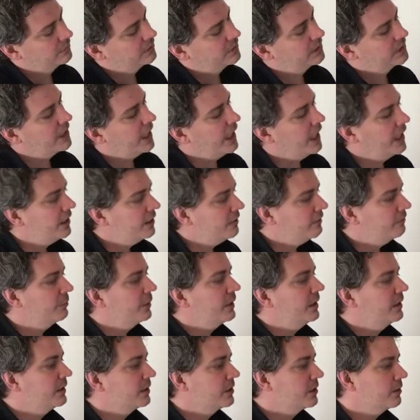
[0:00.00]
Tired of
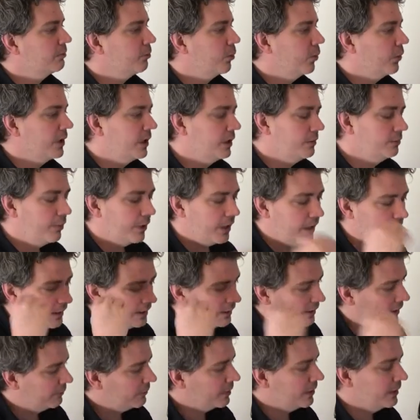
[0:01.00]
being disappointed,
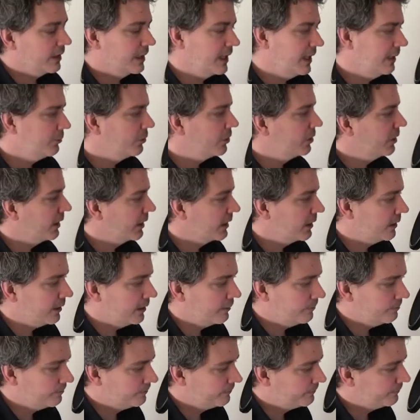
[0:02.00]
but I'm going to keep clicking
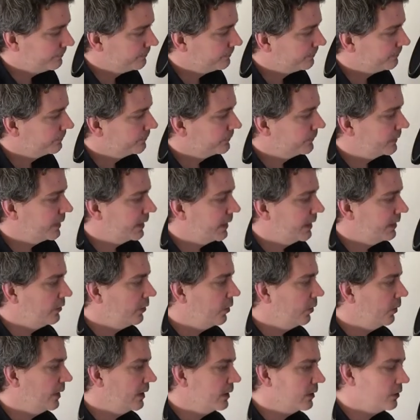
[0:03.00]
them. I
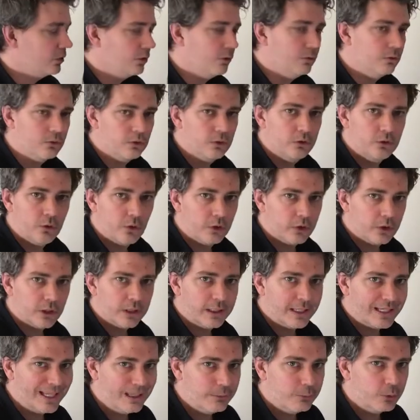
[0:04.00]
know it. You know you're
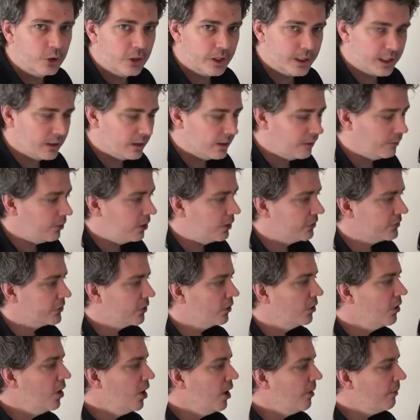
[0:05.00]
going to keep clicking them
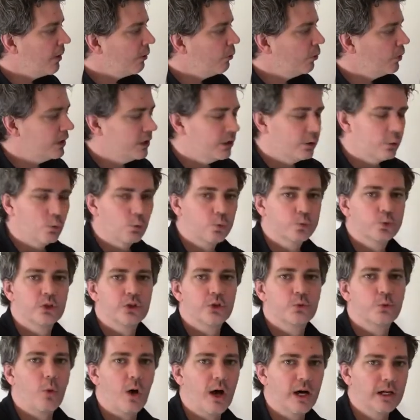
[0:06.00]
also. But I wanted to
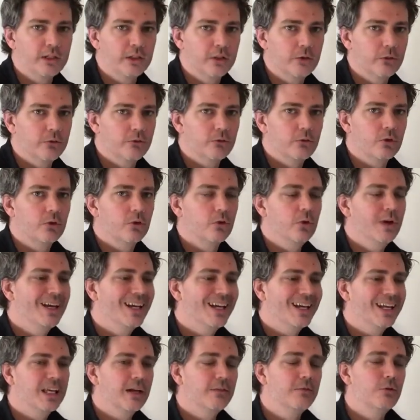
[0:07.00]
just walk you through
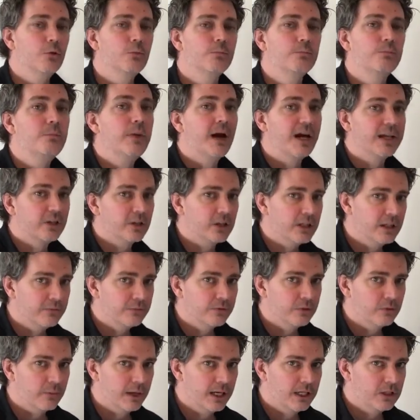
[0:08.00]
and give you better
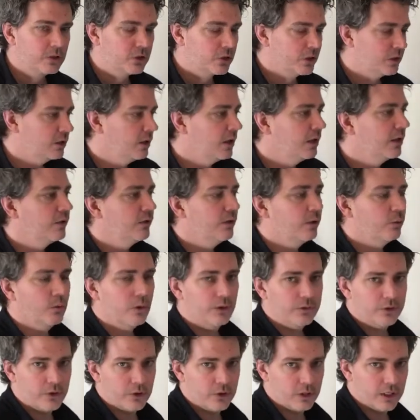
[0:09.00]
information than
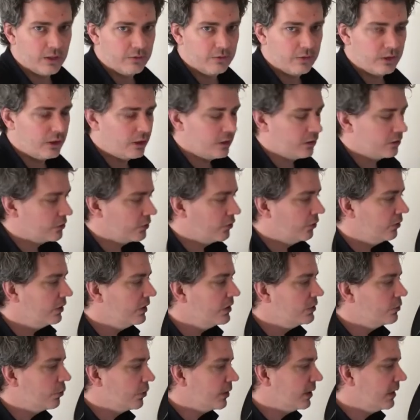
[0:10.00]
what they're giving here. So at
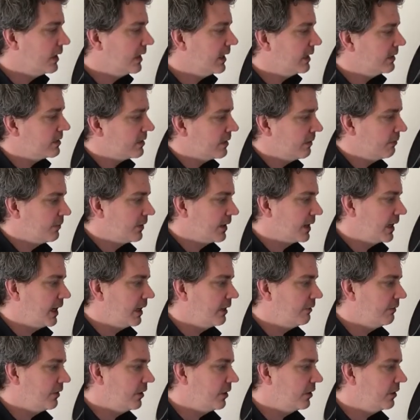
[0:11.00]
least we're going to get something
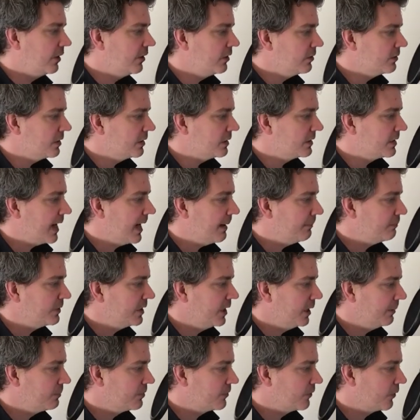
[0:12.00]
out of here. And here's the top
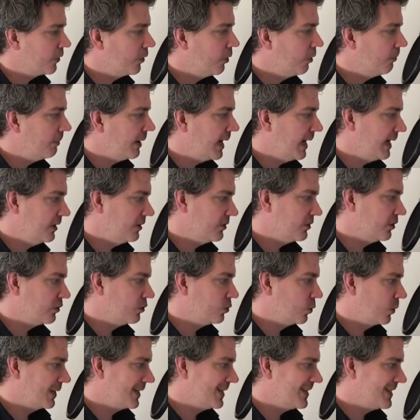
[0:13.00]
tips for home buyers in
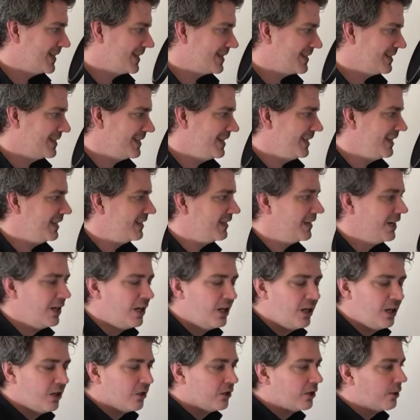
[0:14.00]
2016.
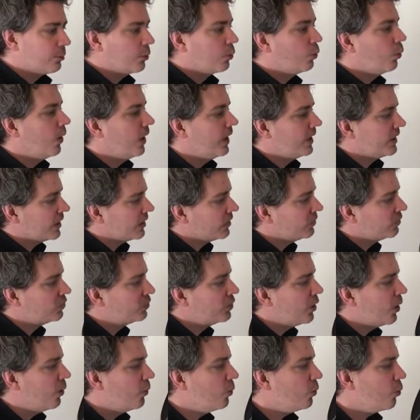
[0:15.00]
Number 1,
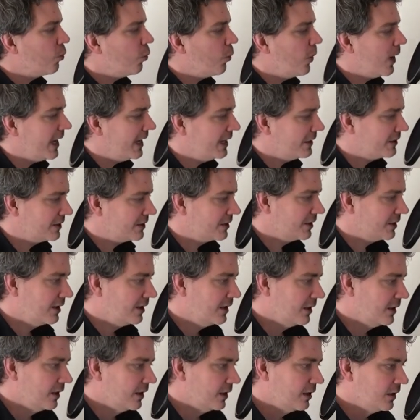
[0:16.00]
don't wait.
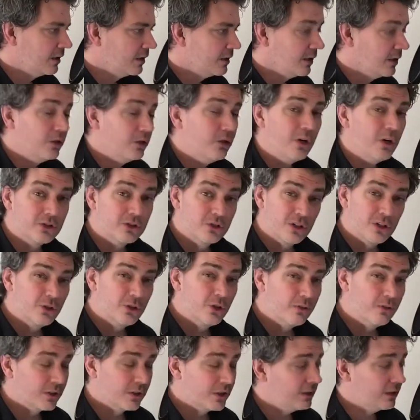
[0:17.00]
They actually do
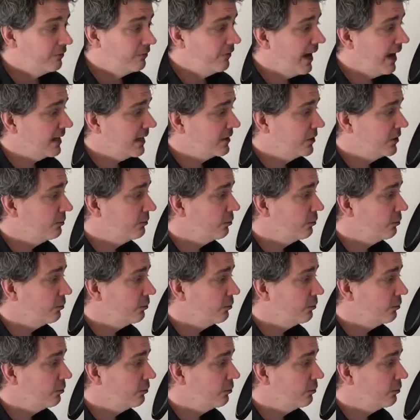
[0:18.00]
have a good fact here.